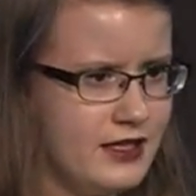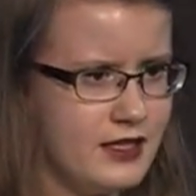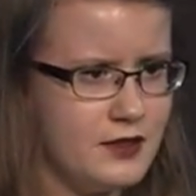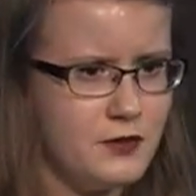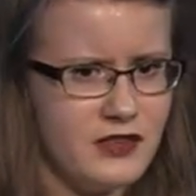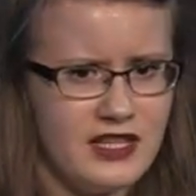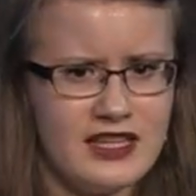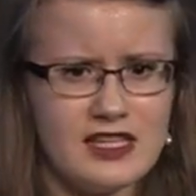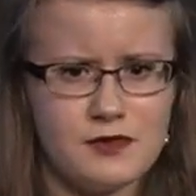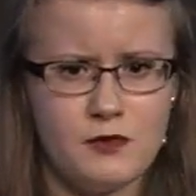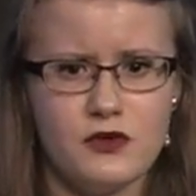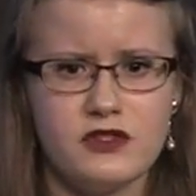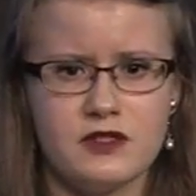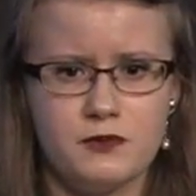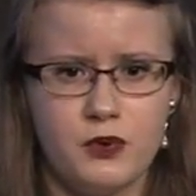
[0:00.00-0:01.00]
The thing that's
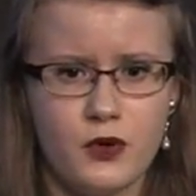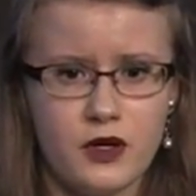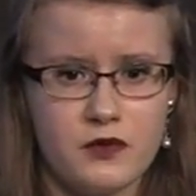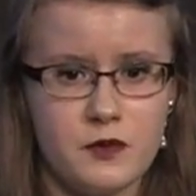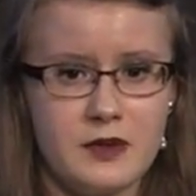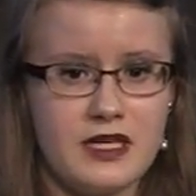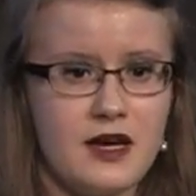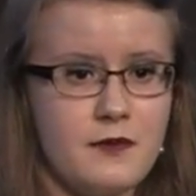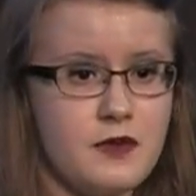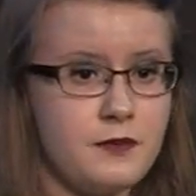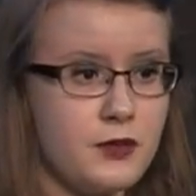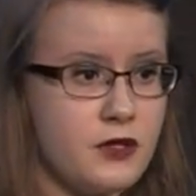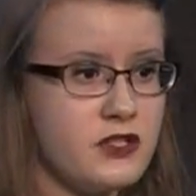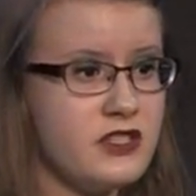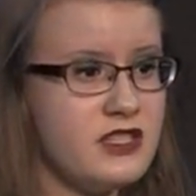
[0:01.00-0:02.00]
most important will become the
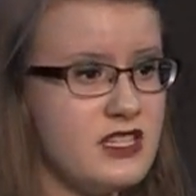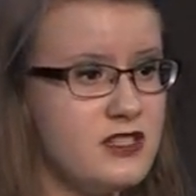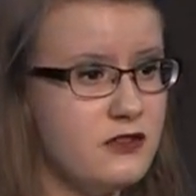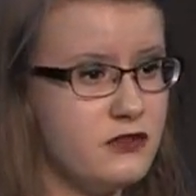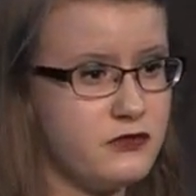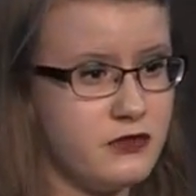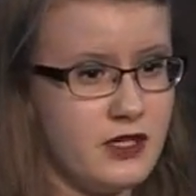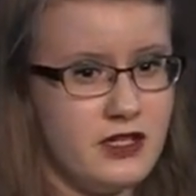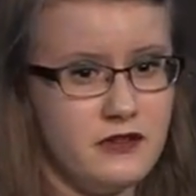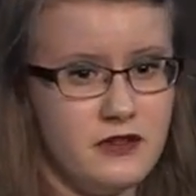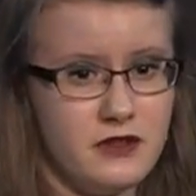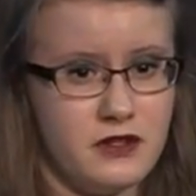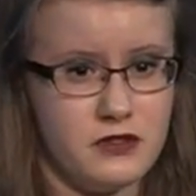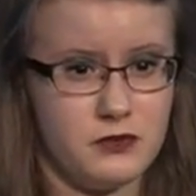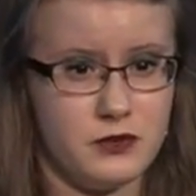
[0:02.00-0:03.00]
person that's in front of you
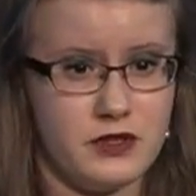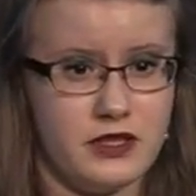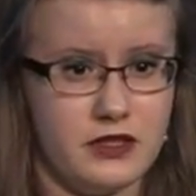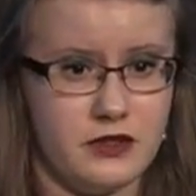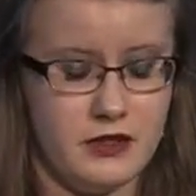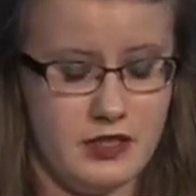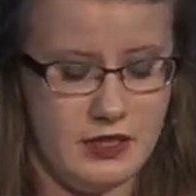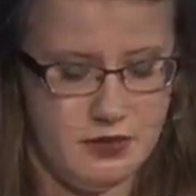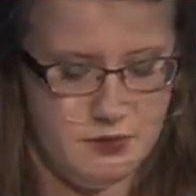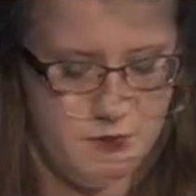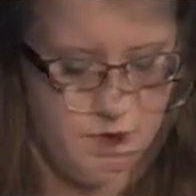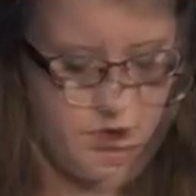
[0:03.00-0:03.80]
that's really hurting.